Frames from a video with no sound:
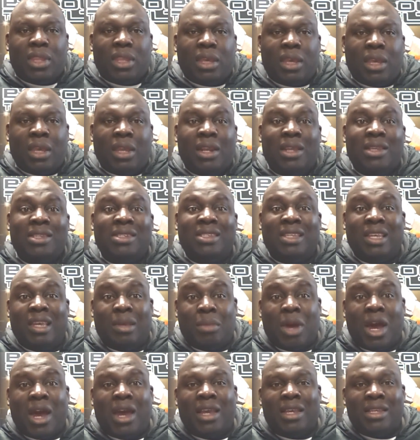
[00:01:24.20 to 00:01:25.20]
esteem,
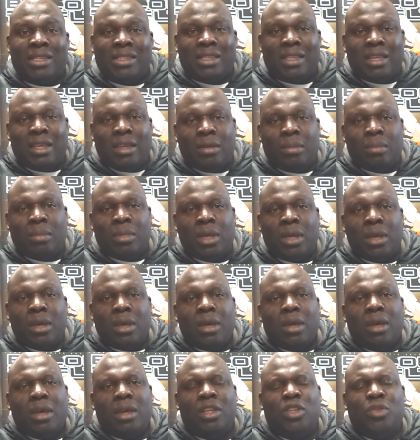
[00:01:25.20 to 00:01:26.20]
high esteem.
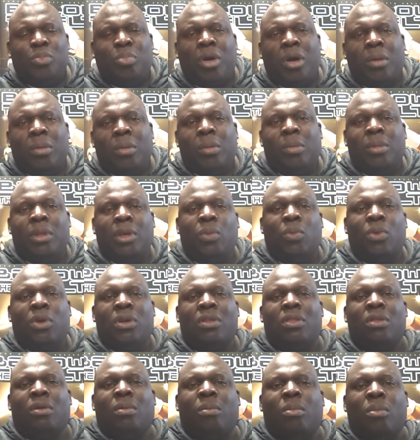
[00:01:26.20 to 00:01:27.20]
It's probably one
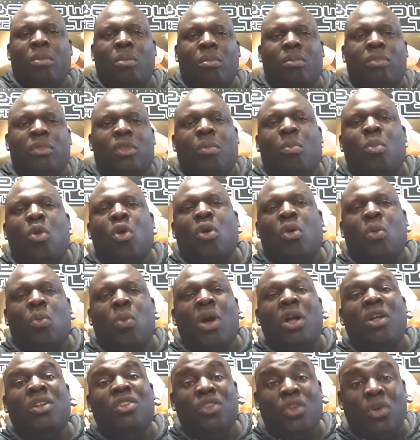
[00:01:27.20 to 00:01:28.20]
of the more
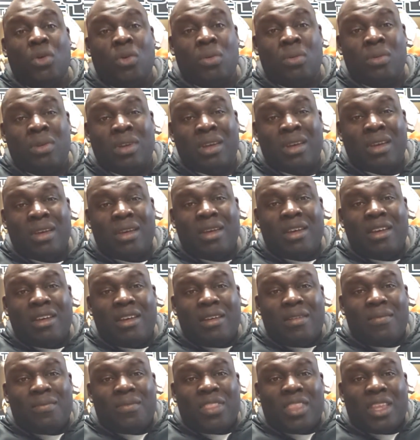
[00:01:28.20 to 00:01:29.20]
well-known
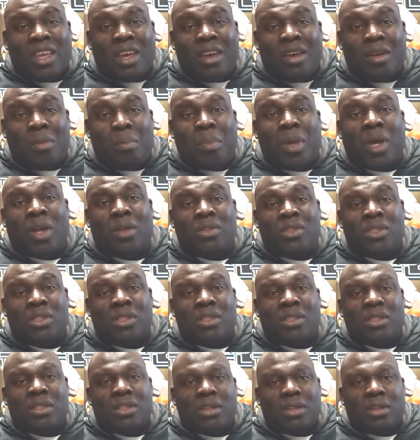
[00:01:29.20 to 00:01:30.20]

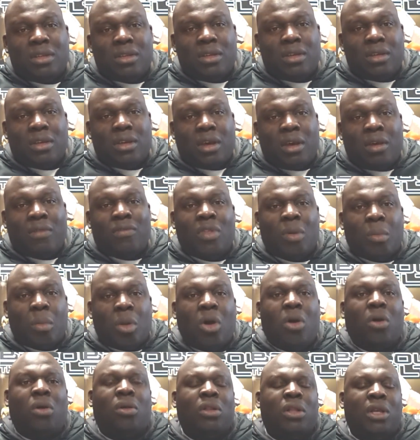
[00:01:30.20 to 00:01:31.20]
belts of them
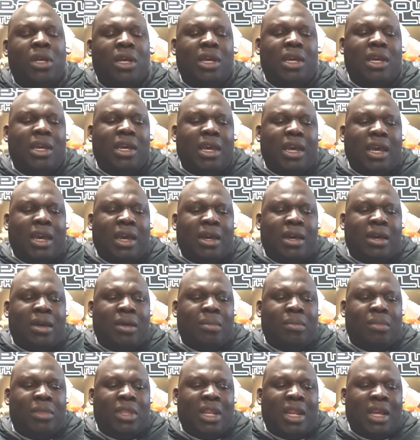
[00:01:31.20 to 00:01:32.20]
all.
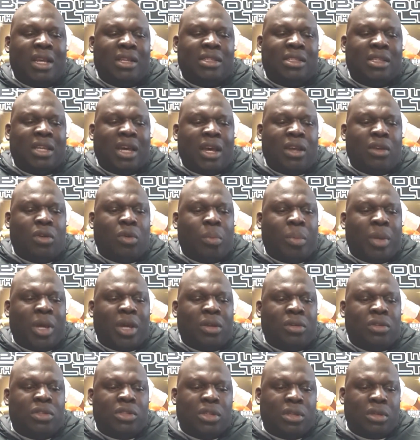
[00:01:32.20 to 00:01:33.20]
The next title
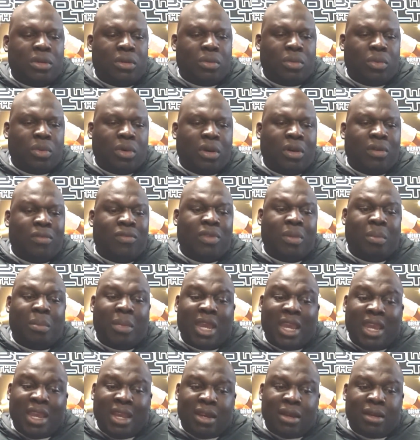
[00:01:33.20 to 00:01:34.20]
belt of the
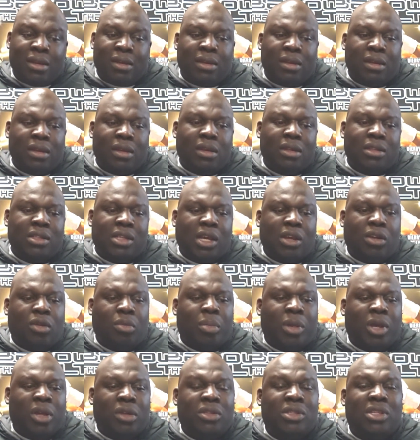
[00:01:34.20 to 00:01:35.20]
main title
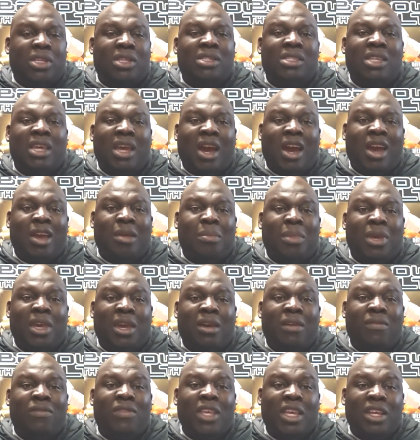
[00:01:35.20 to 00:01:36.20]
belts is the
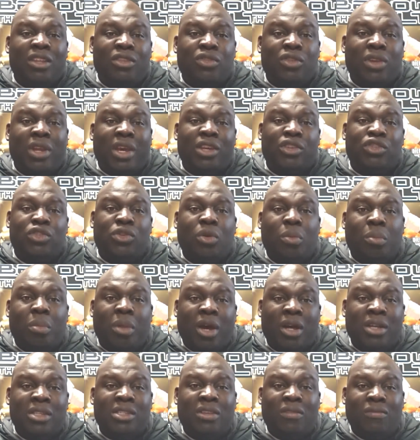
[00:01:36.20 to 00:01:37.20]
IBF, the International
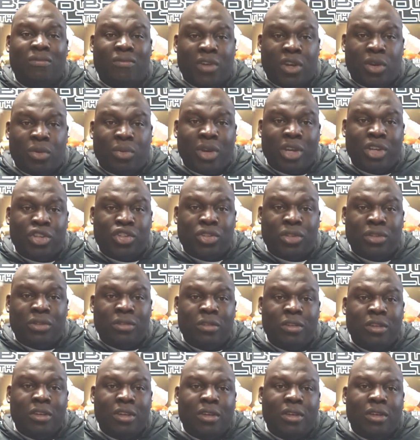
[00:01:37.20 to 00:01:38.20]
Boxing Federation